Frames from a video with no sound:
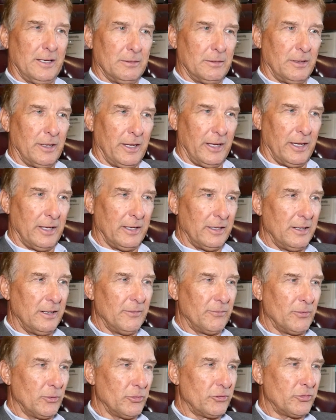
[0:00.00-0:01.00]
And
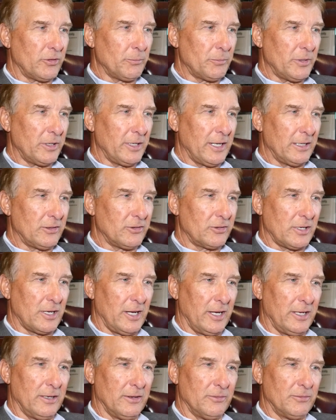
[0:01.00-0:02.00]
if there's something that's
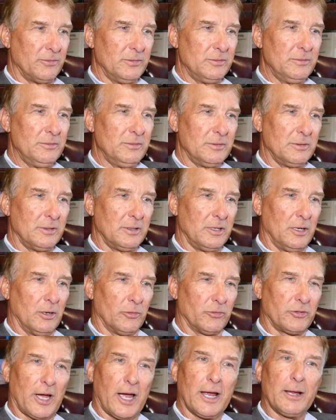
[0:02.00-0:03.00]
kind of,
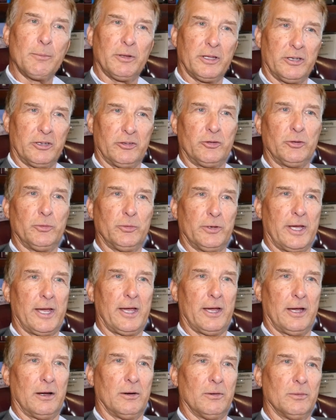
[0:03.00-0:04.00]
timely to do
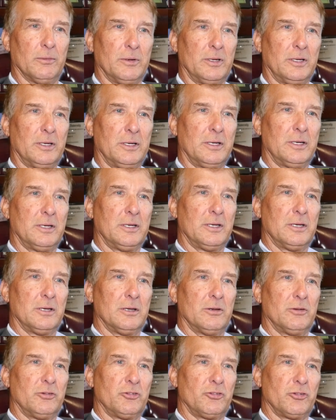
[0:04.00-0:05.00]
now,
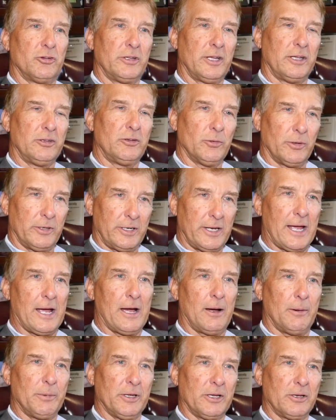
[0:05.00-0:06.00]
should they do it
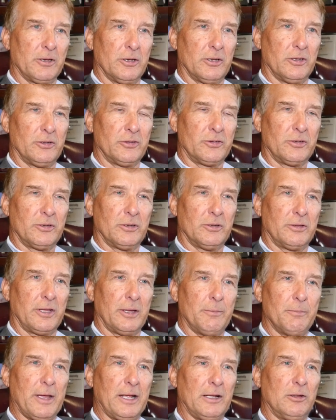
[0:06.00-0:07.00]
now, because
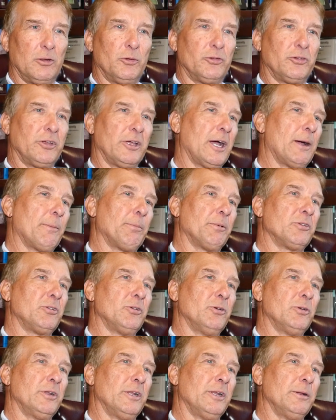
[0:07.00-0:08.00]
they may lose the
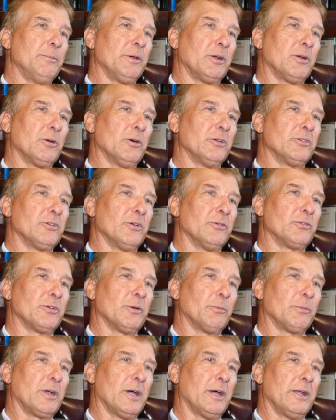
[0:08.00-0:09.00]
opportunity because of
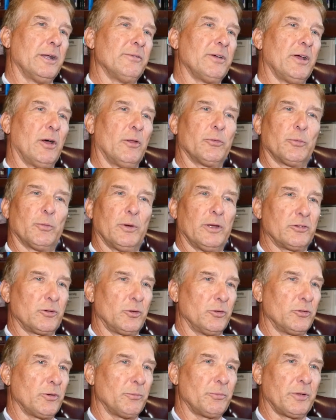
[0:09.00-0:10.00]
some kind of health risk
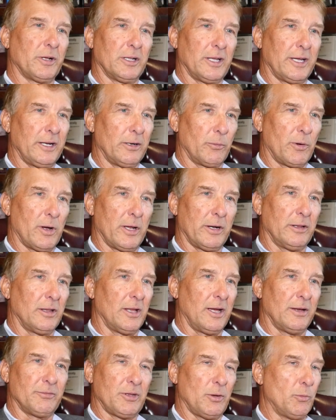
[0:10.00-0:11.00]
or something later on in
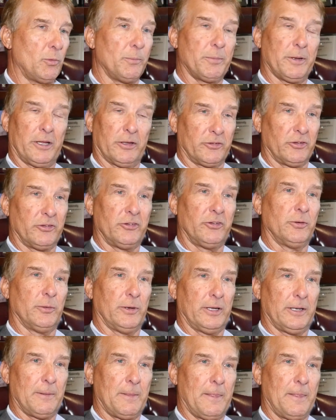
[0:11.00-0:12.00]
life, they won't be able to do it.